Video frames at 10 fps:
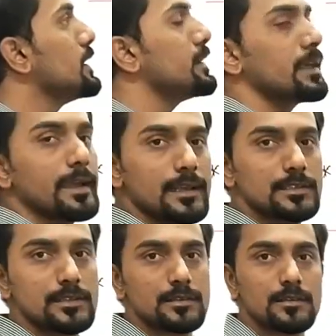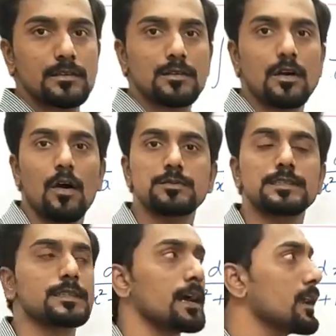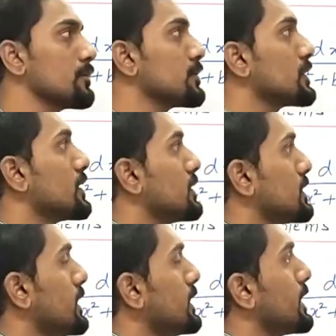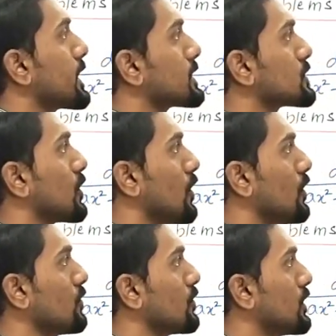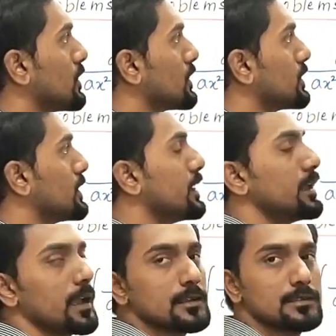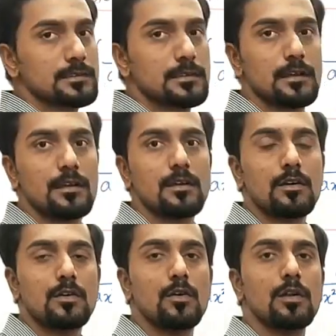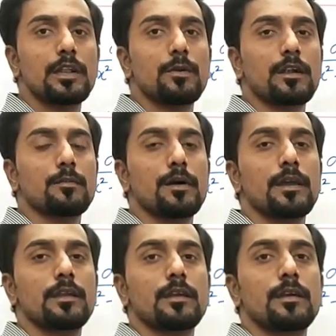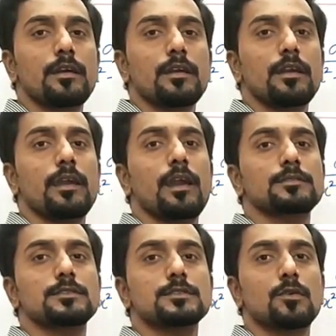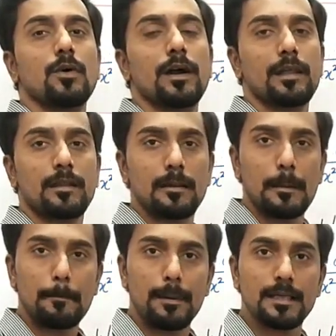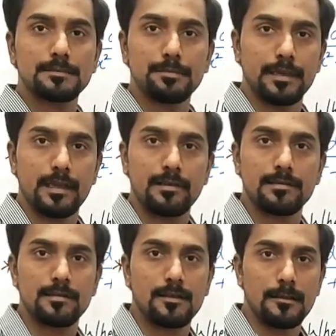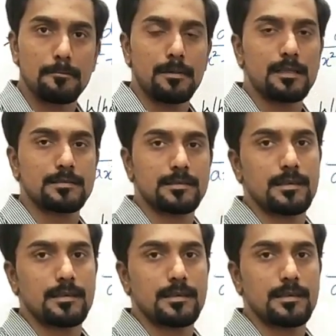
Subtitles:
integration of the type integration of dx whole divided by ax square plus bx plus